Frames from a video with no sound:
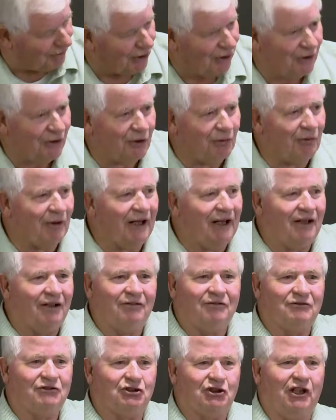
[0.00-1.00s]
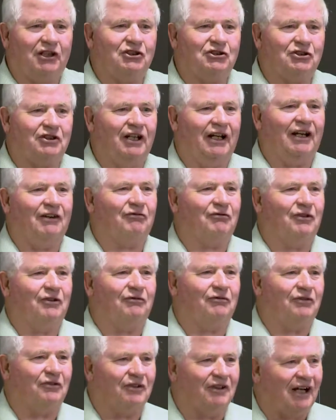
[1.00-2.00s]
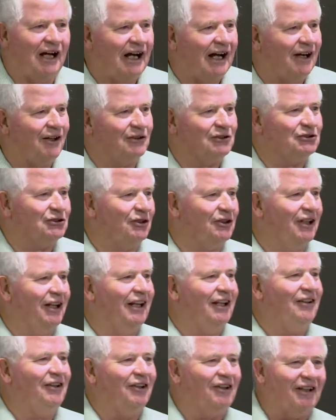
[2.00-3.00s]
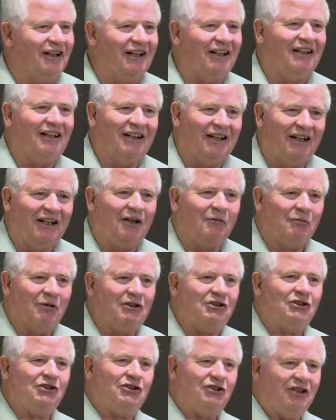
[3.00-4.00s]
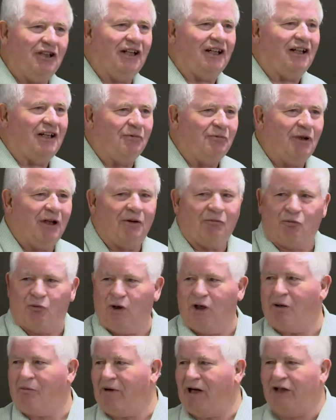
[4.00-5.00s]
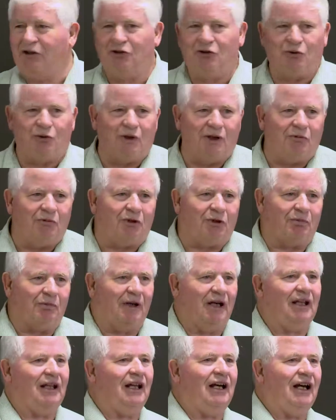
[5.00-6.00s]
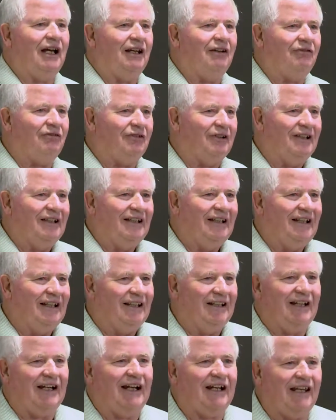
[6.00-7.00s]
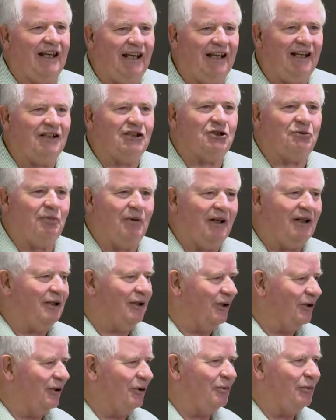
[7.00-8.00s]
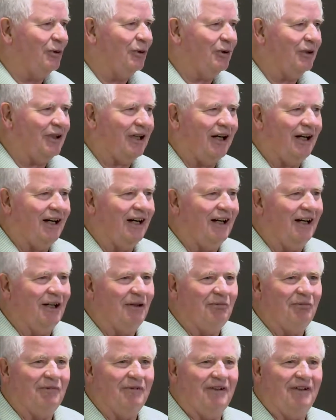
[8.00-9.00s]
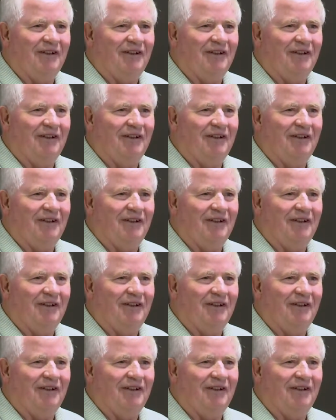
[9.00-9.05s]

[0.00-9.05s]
ball around and chasing after it for hours on end, okay? But just think, what am I doing with my life that I can't spend a little more time,